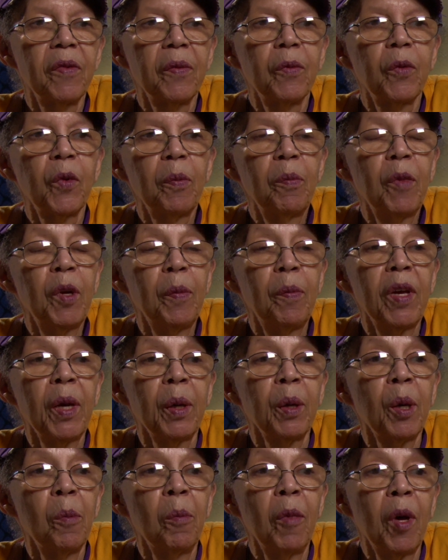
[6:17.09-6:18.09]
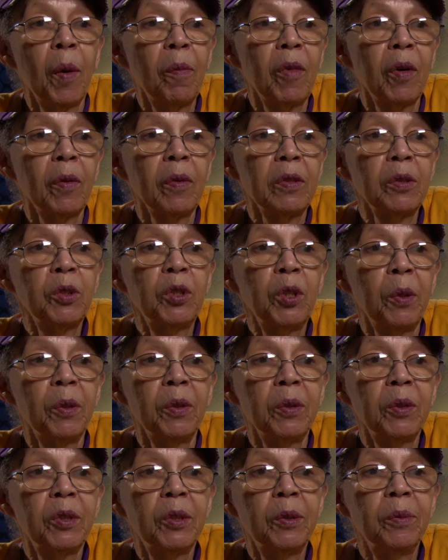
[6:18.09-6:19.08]
with me being a member of the
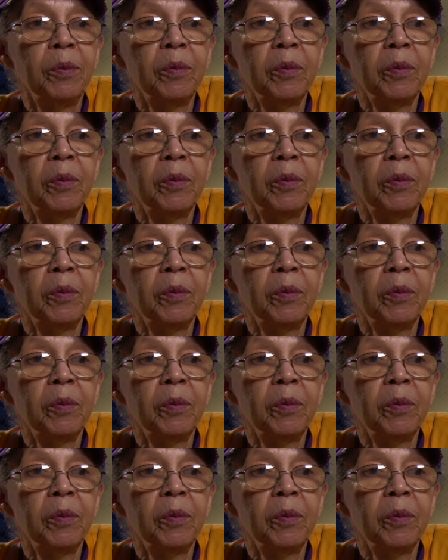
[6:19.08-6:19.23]
church.